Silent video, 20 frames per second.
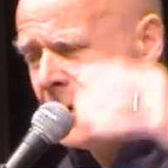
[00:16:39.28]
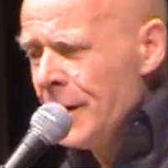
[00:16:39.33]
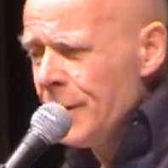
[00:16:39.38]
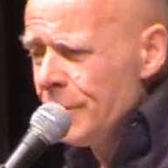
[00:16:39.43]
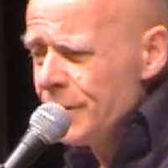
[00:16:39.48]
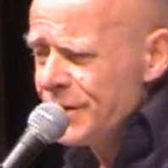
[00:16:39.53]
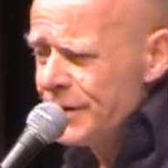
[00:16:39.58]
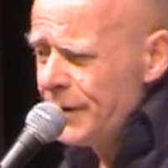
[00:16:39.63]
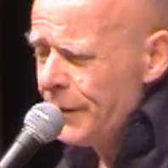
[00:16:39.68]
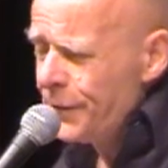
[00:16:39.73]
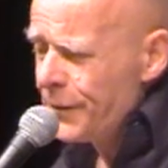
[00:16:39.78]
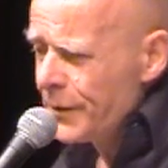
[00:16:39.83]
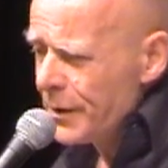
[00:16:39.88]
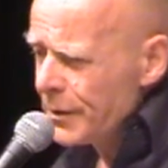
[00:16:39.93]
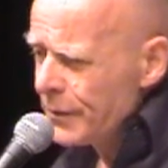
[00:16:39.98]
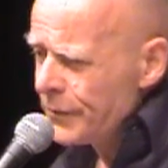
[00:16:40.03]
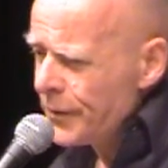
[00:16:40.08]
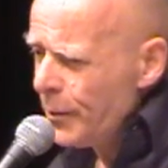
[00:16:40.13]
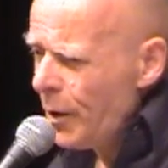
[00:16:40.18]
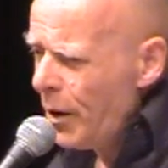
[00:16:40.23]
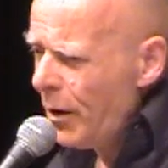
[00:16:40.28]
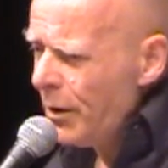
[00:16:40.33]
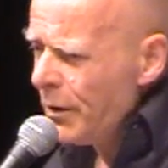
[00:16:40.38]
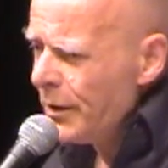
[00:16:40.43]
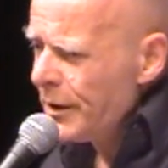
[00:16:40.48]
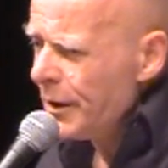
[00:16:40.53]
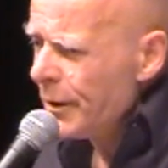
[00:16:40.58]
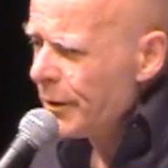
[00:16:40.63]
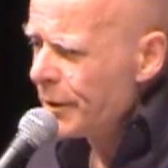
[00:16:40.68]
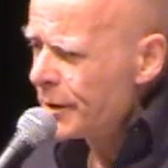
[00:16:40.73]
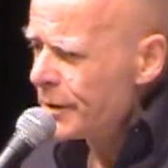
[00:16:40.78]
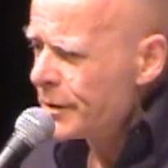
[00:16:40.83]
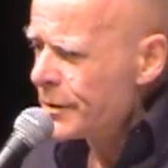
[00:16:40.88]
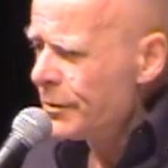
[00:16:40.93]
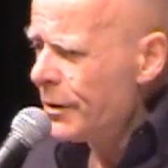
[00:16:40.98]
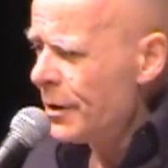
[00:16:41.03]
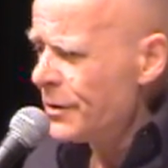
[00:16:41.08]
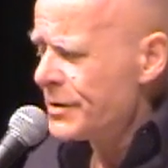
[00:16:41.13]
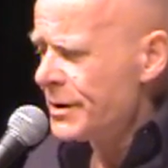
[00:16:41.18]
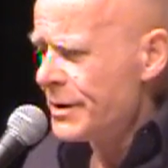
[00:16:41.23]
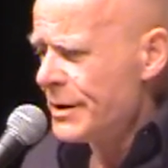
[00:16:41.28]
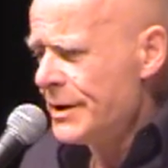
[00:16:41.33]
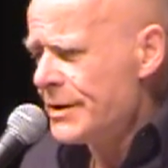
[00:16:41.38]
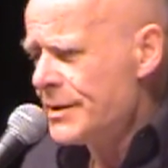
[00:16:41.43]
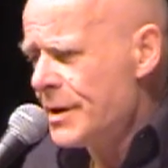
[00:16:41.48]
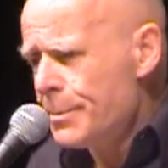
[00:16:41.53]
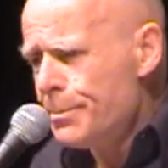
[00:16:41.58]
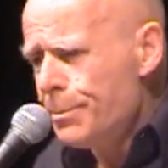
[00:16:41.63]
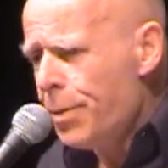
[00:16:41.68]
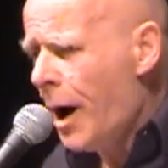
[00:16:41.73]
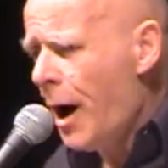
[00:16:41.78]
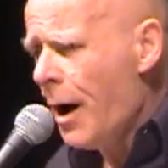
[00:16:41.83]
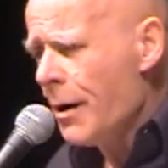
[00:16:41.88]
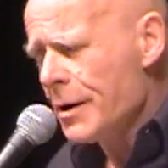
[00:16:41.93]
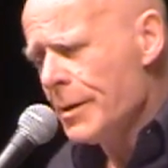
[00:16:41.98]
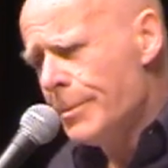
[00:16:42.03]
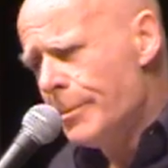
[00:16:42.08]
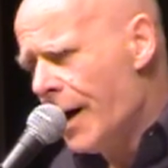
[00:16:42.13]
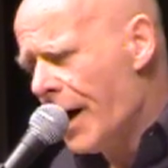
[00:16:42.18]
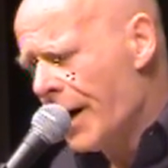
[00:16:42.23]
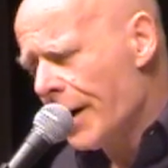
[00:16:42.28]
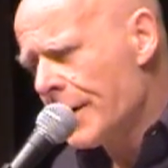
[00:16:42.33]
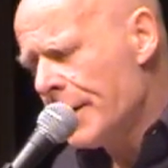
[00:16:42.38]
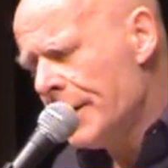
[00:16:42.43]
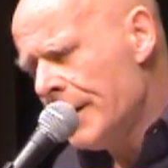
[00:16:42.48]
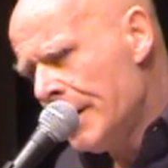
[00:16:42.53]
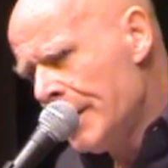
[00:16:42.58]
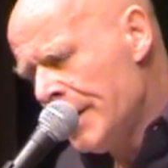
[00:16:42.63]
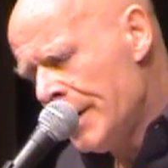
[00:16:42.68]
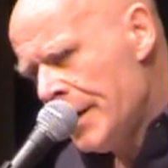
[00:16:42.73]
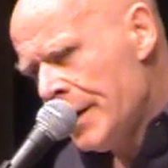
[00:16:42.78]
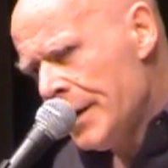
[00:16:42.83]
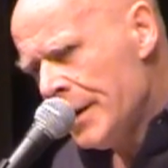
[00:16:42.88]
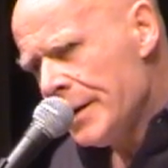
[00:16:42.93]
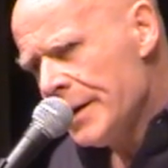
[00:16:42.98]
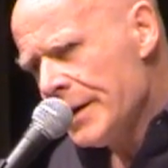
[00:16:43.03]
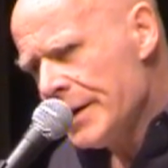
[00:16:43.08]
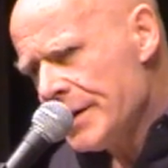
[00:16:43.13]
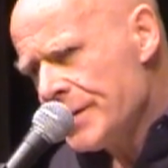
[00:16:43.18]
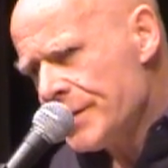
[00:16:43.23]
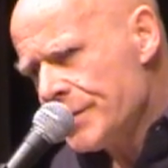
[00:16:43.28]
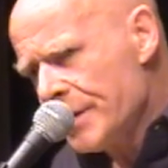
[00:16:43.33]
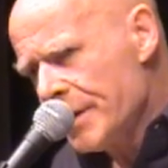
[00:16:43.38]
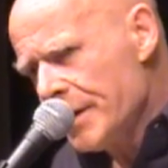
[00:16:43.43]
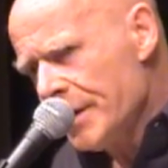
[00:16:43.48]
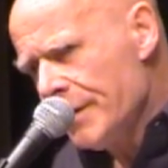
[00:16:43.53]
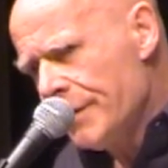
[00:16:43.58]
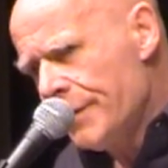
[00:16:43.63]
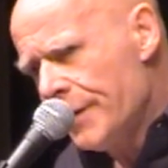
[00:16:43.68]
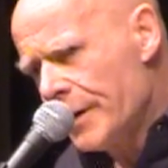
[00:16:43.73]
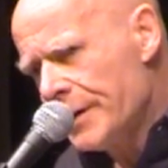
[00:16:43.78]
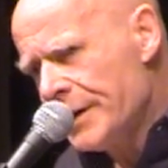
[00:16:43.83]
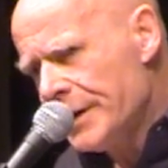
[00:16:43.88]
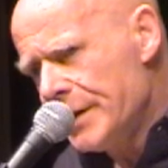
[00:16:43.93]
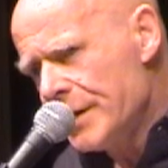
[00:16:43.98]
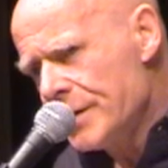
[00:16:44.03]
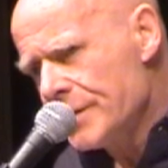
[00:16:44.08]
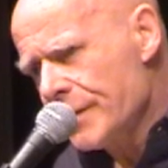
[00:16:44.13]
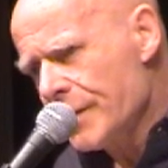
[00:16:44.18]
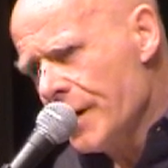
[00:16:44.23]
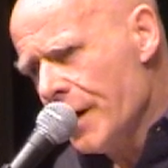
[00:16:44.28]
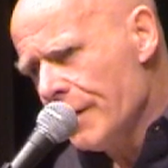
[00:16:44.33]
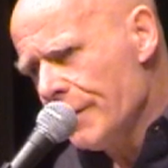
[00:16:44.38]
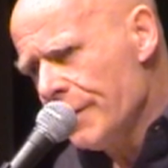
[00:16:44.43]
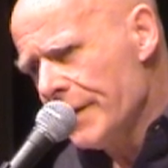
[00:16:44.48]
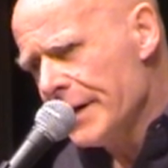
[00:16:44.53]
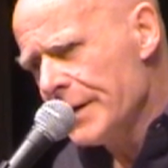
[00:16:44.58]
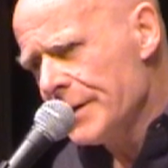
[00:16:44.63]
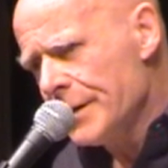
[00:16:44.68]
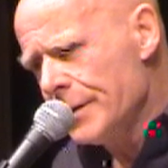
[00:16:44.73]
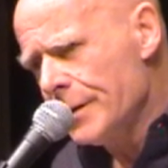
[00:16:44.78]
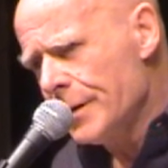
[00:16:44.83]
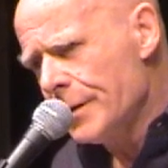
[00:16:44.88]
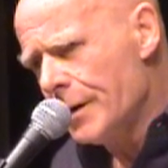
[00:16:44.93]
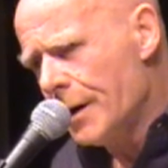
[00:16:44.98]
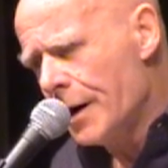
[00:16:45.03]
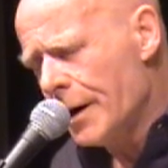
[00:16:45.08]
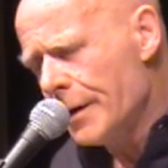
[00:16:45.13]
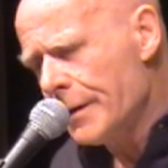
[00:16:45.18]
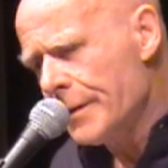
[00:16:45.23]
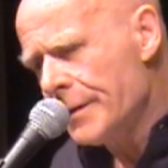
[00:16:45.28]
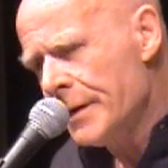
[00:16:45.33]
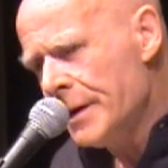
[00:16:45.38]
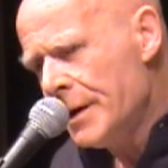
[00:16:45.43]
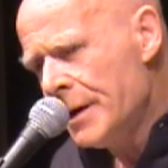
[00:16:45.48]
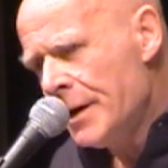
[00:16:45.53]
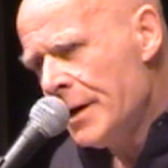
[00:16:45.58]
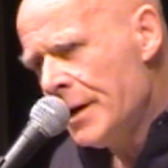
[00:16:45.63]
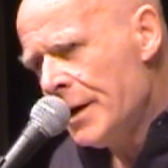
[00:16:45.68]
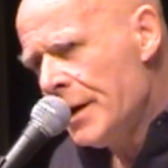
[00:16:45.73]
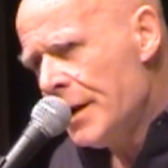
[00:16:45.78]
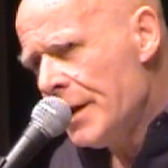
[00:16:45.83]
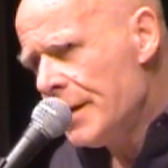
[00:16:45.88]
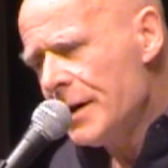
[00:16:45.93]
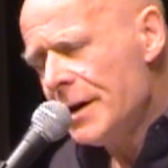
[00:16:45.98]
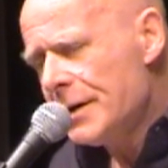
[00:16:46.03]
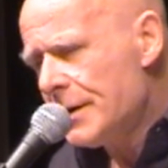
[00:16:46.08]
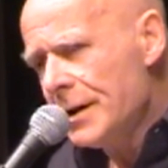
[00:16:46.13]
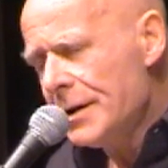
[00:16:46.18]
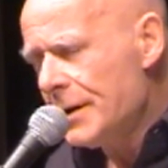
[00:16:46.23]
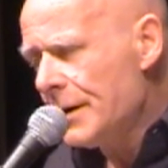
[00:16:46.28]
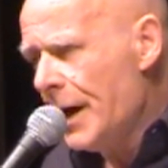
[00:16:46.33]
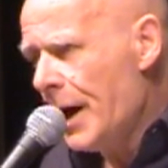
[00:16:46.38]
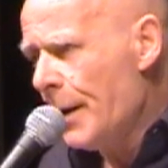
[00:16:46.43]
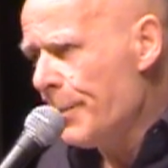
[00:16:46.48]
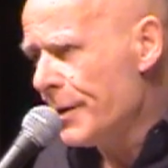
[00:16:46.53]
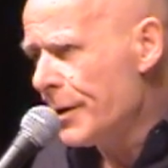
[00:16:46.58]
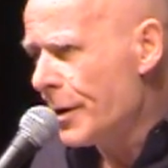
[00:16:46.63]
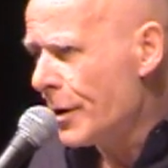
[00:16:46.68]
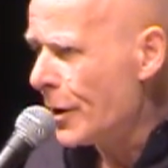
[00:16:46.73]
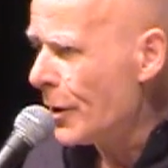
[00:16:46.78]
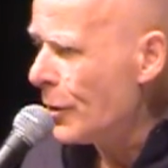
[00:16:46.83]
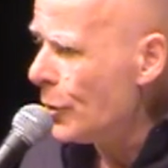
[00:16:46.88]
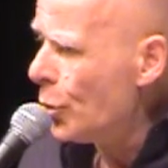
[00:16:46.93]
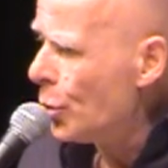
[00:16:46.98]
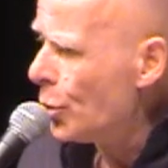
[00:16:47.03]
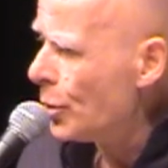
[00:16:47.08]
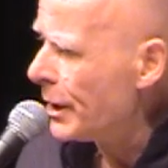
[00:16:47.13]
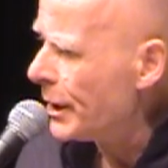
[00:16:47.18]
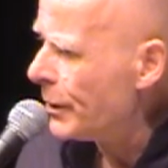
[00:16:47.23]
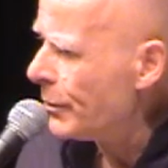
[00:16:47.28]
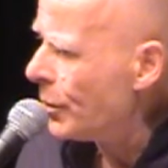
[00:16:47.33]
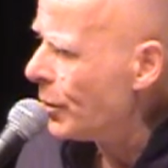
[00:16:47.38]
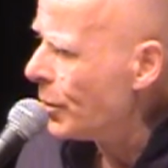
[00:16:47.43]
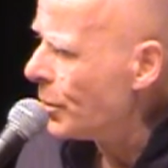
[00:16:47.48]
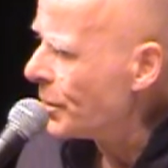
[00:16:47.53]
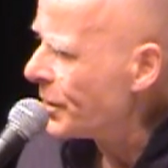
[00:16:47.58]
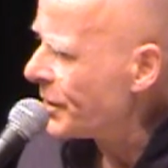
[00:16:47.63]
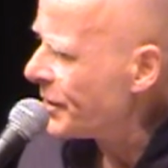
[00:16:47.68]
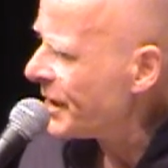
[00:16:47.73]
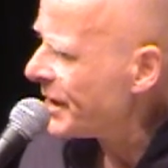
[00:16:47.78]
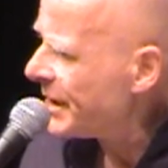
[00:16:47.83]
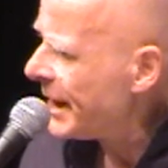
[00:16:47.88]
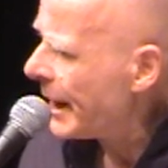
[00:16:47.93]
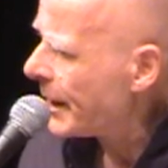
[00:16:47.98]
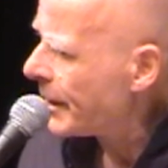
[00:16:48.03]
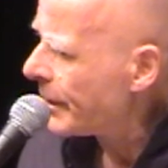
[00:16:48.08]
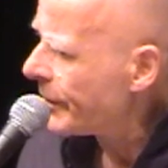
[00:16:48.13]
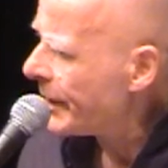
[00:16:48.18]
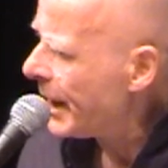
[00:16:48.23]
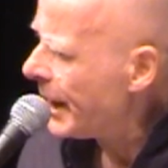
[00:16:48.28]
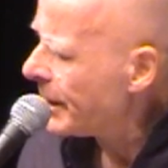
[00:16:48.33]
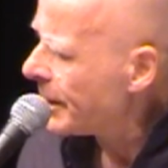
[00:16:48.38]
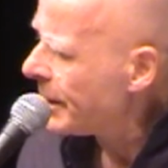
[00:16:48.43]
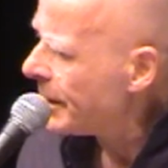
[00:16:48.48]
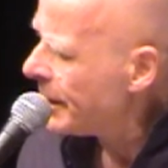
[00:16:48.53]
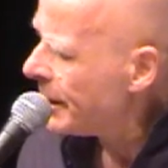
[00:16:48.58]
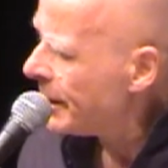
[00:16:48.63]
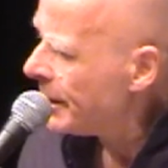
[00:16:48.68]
was different from all the other atrocities that pockmark the history of 40 years of conflict in the North, in that it didn't happen on a lonely road in the dead of night.